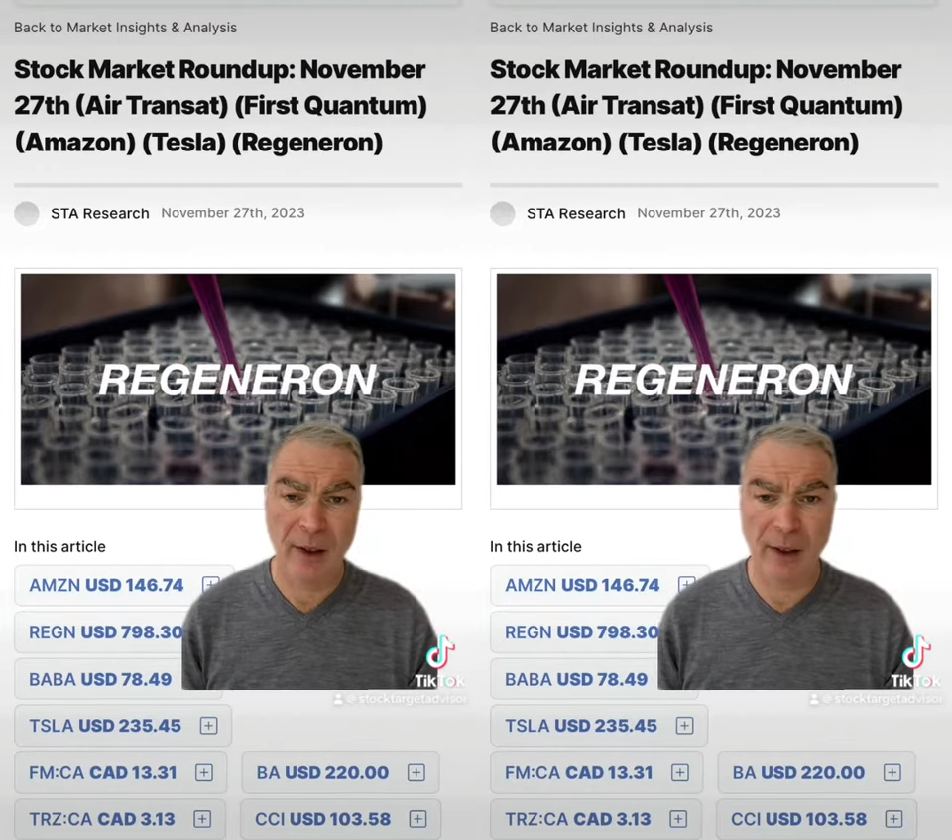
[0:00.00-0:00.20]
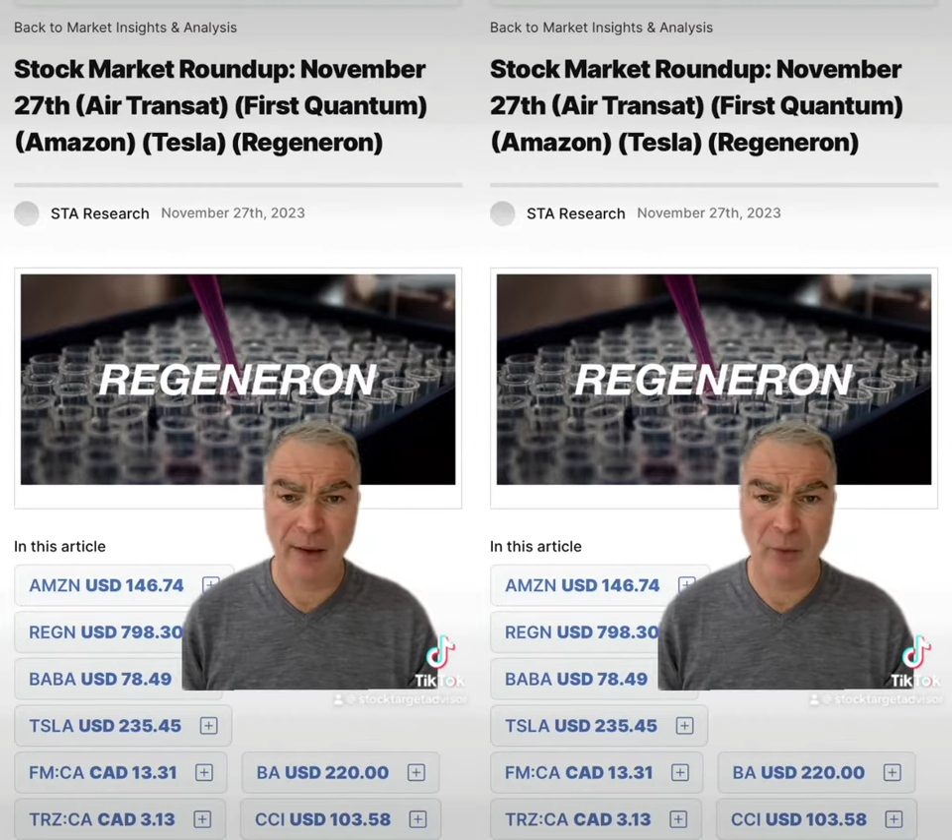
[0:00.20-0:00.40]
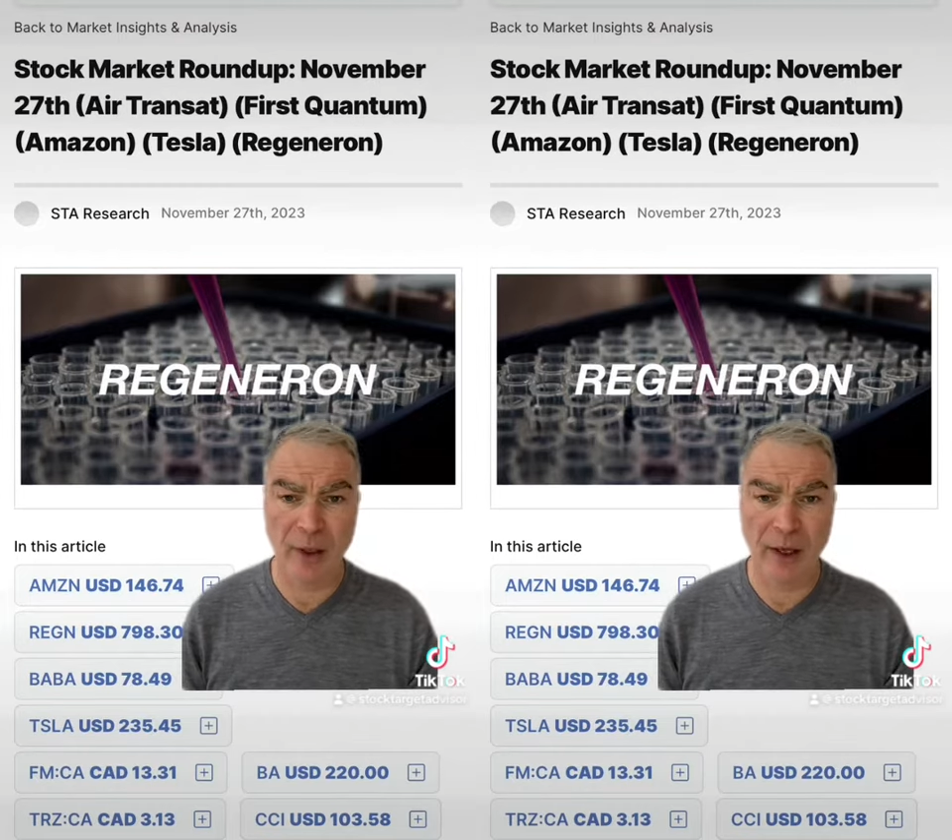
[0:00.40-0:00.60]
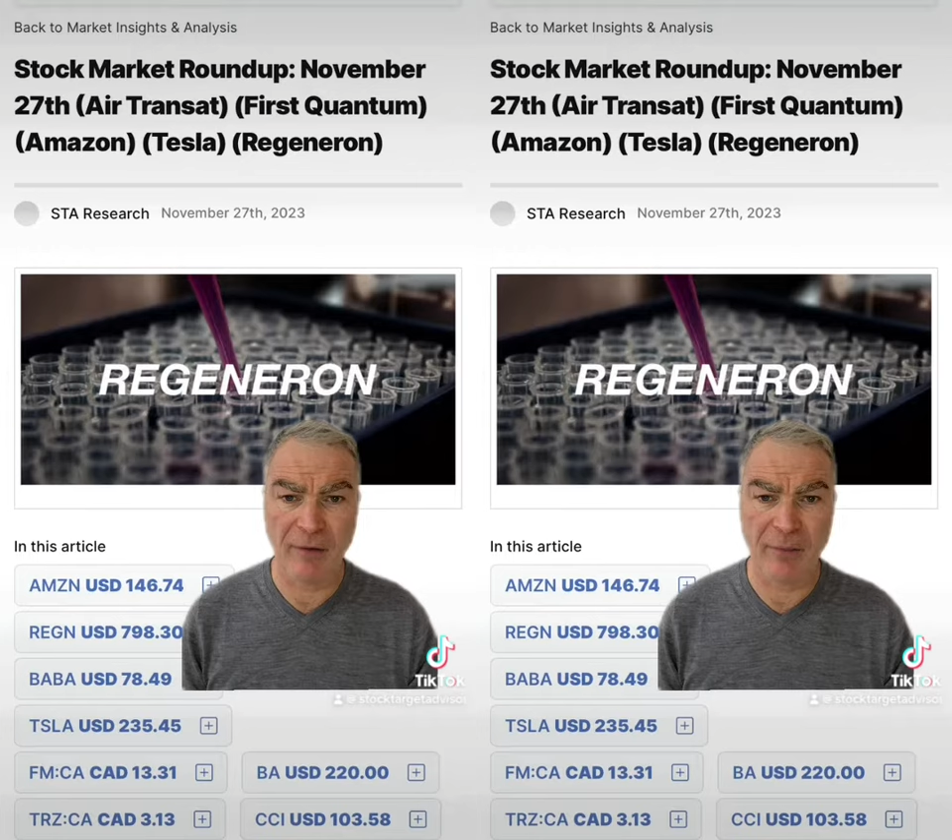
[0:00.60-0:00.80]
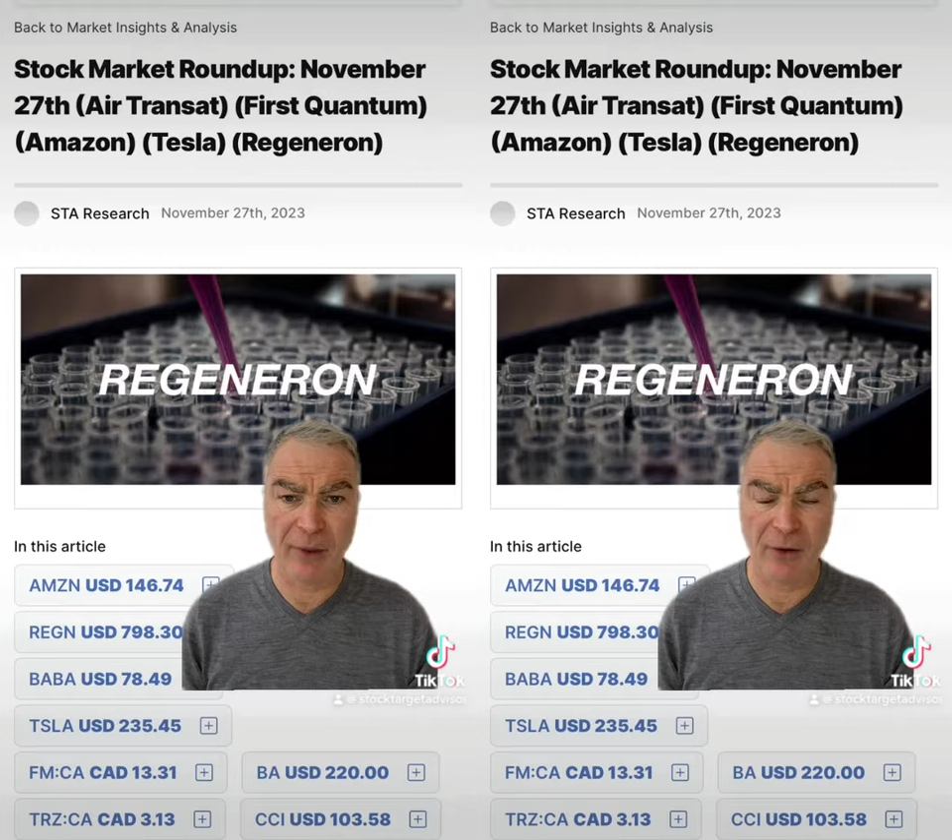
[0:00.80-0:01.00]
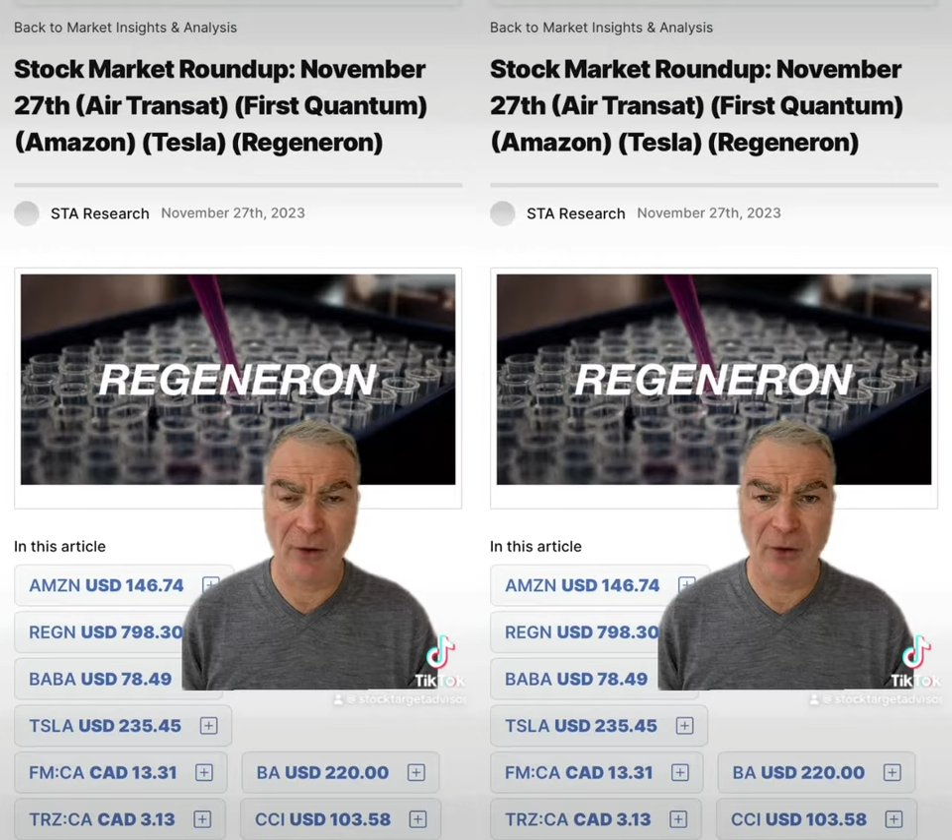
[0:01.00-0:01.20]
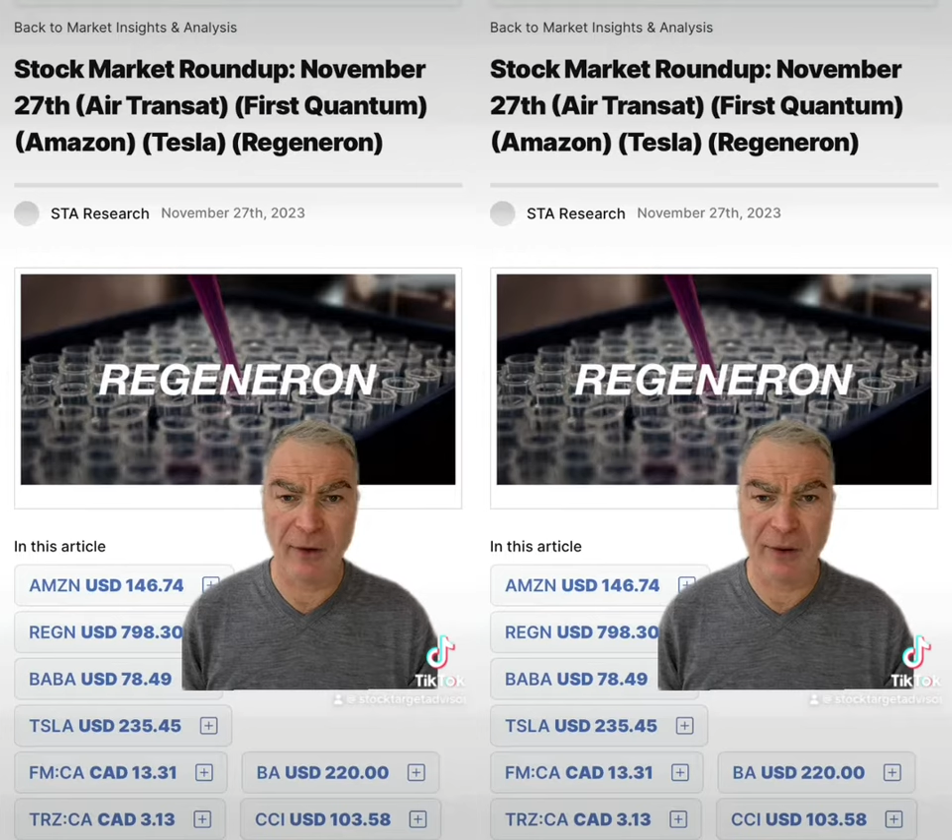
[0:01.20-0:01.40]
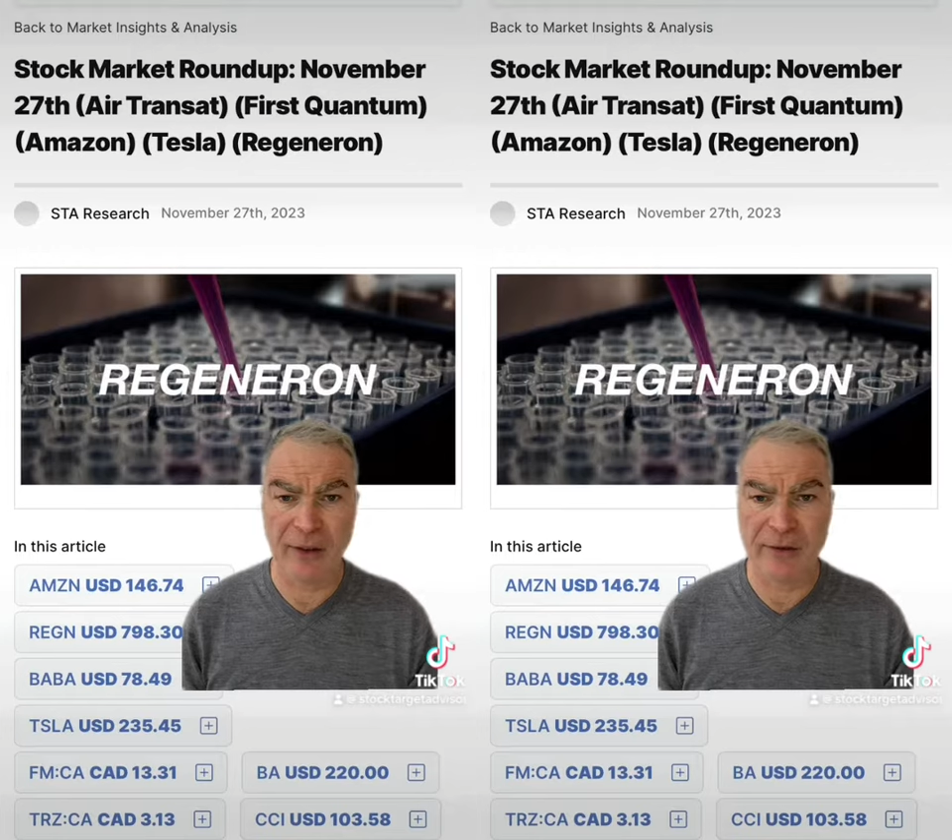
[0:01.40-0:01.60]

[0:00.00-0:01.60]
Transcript: and we have Bitcoin